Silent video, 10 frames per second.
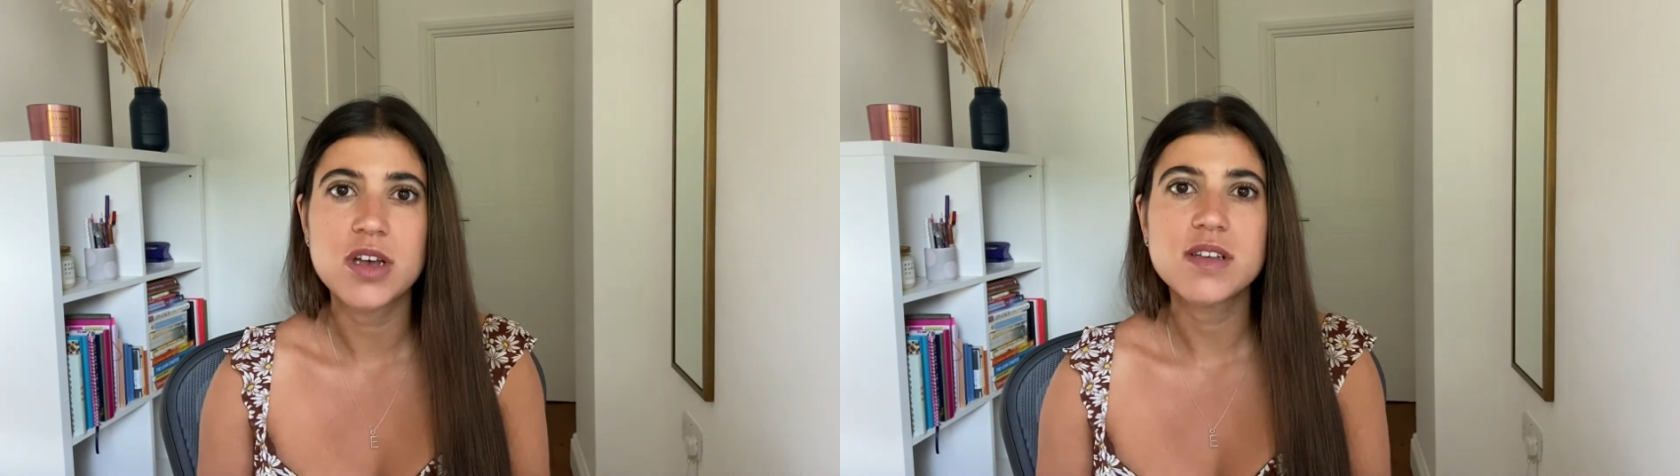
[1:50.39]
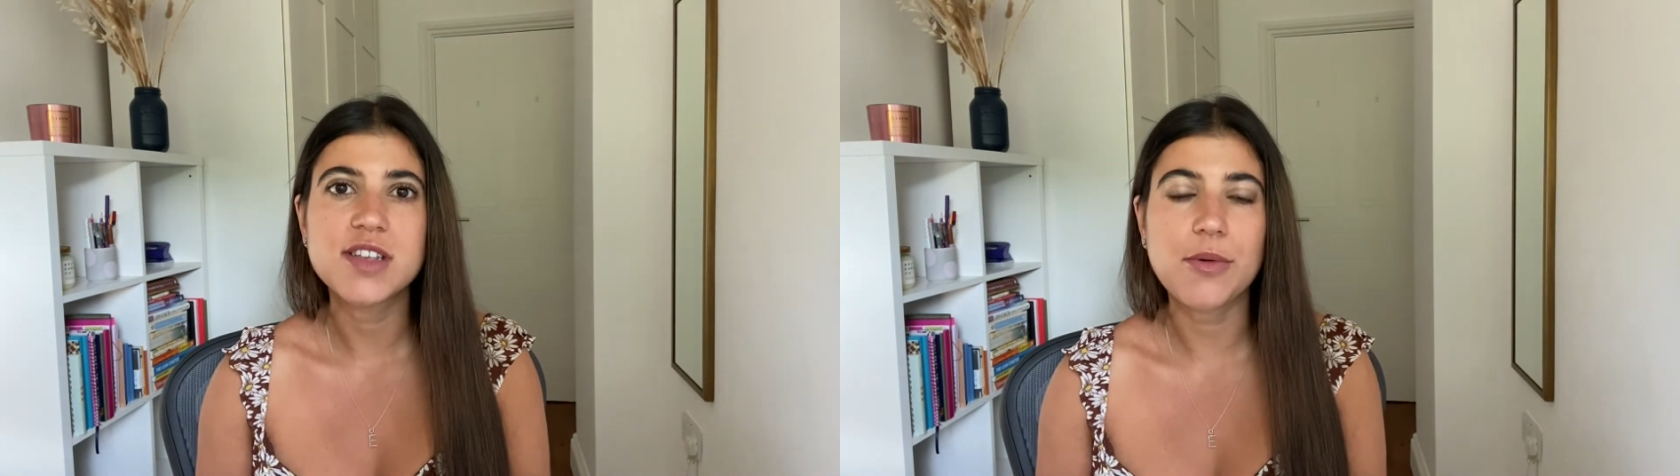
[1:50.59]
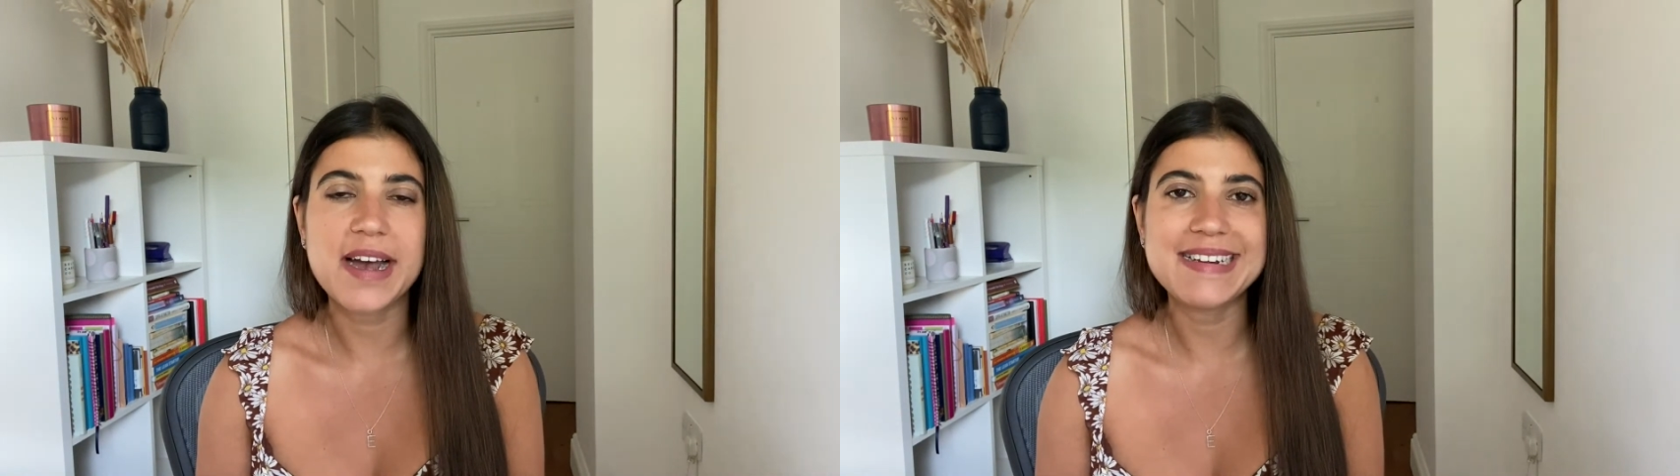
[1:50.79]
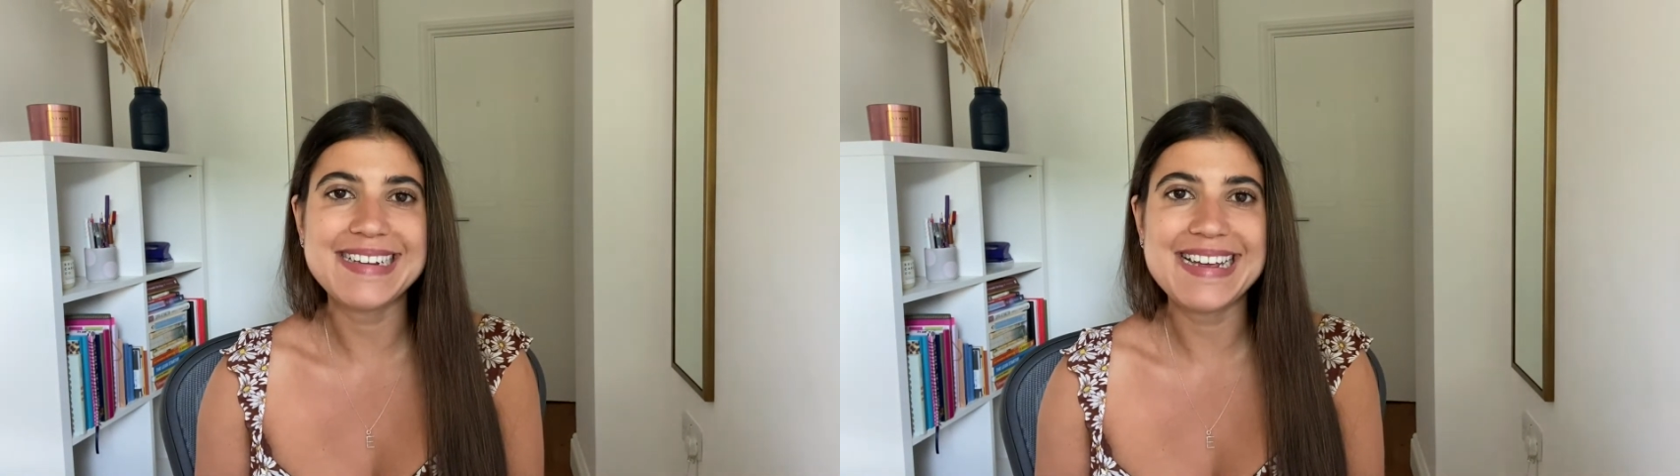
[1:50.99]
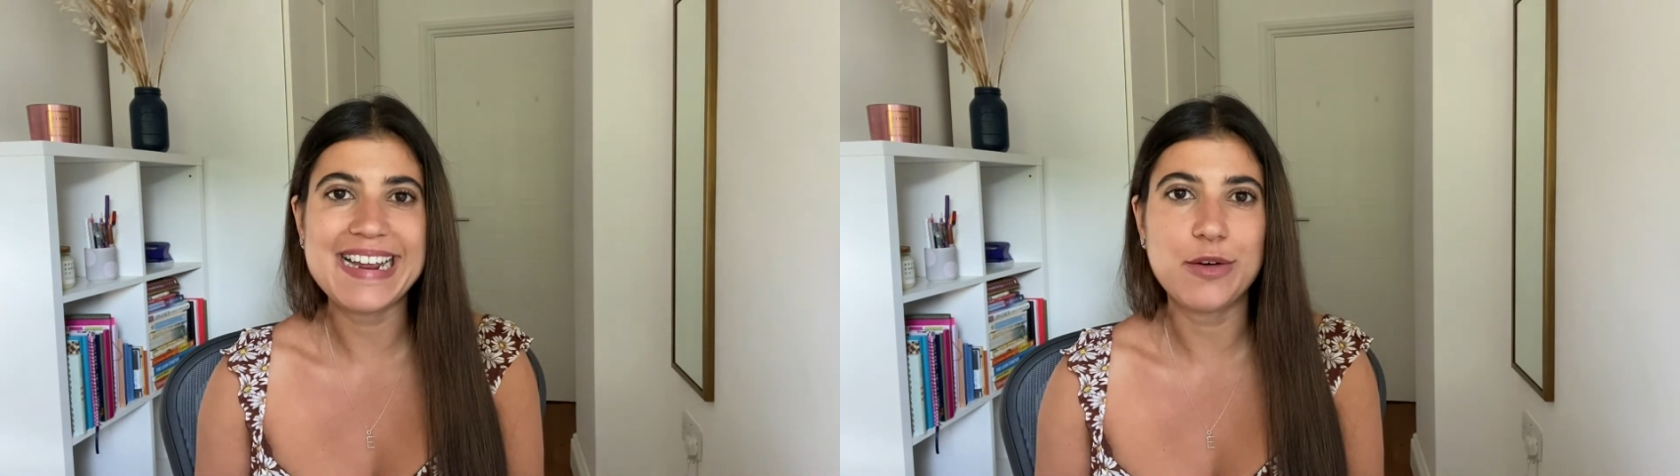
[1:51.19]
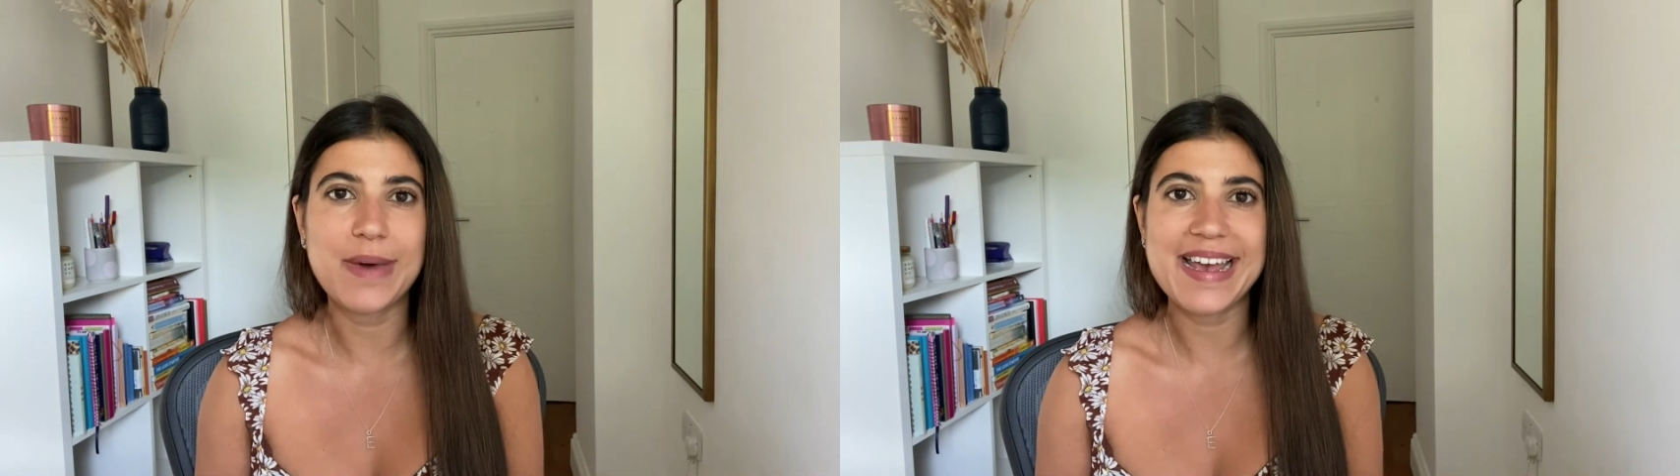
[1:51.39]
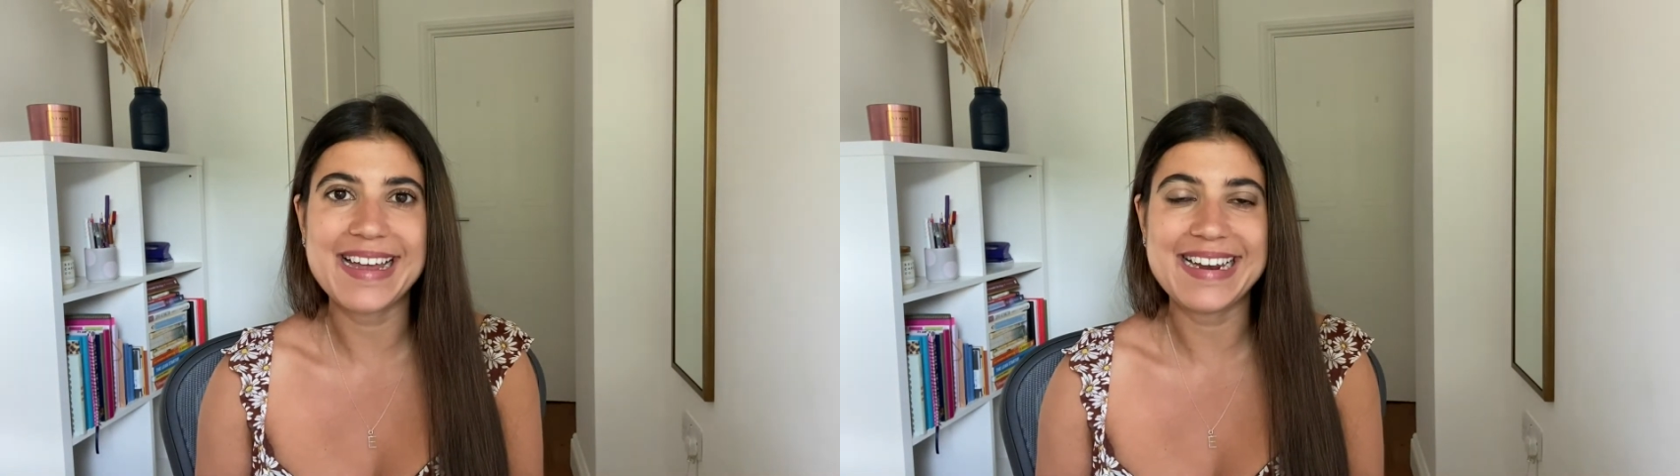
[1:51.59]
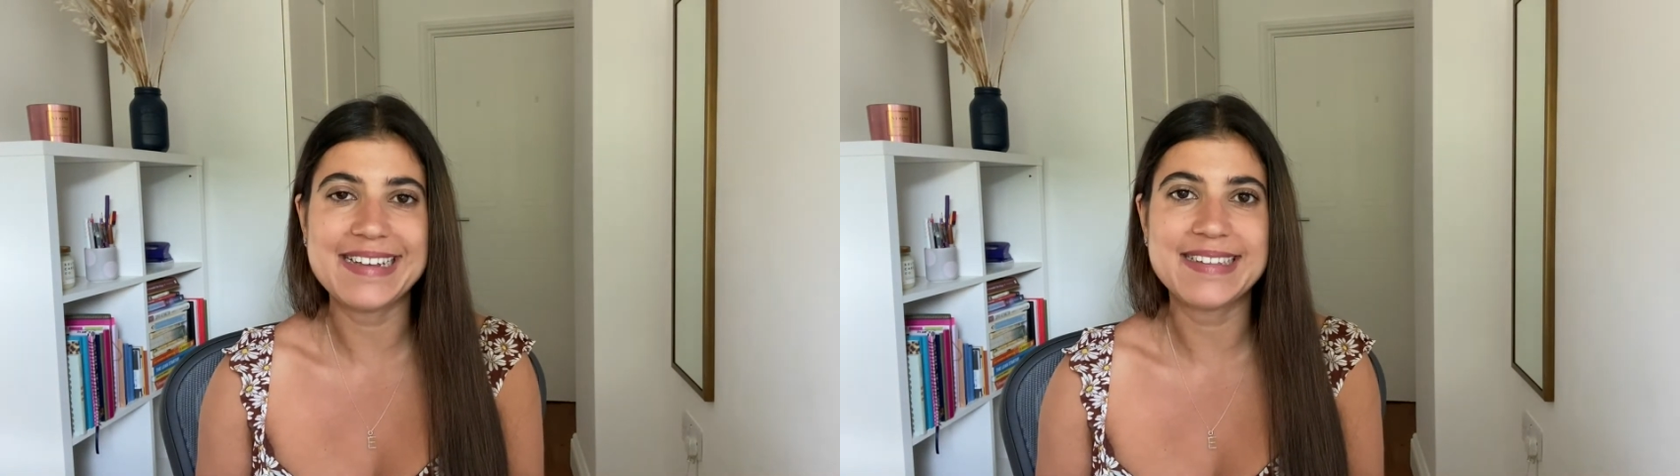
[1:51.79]
so ideally wait
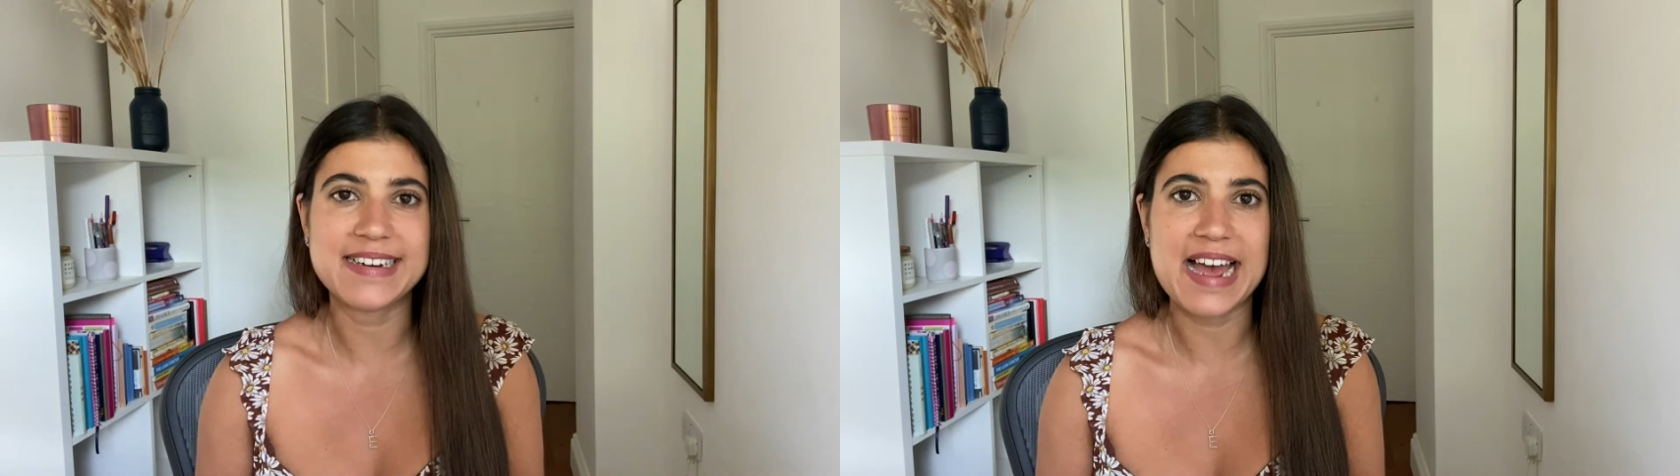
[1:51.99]
at least an